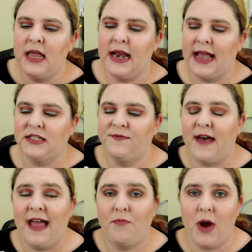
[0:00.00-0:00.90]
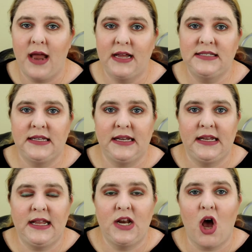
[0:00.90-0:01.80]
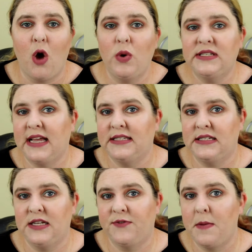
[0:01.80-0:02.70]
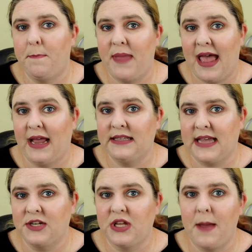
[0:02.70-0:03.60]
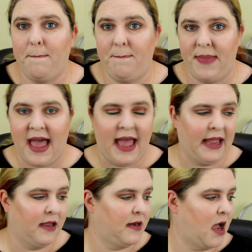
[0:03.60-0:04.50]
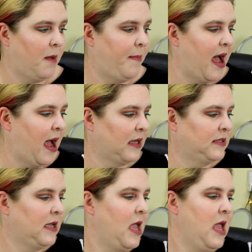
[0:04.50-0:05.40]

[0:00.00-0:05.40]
It has 5 products in it. It always has a different bag. It's actually a bag, not a box.